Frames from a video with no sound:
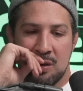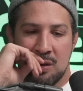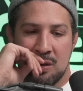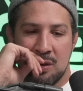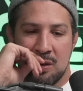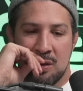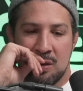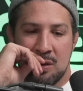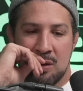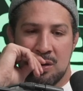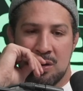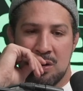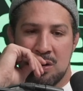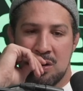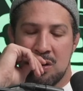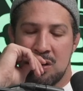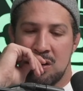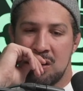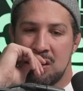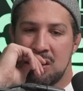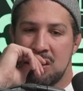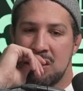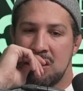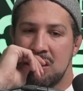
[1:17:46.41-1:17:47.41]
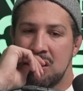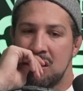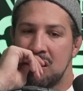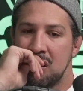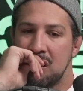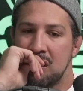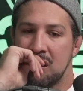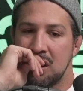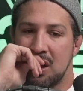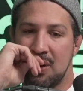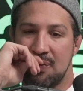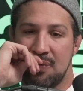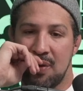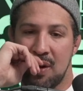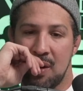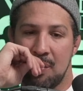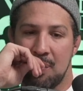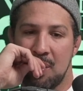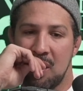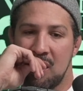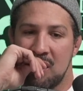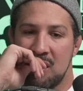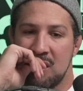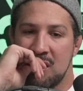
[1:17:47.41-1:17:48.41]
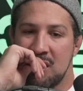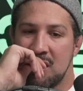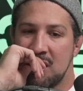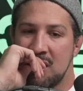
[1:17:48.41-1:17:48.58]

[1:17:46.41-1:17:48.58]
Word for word: All right. Good for him though.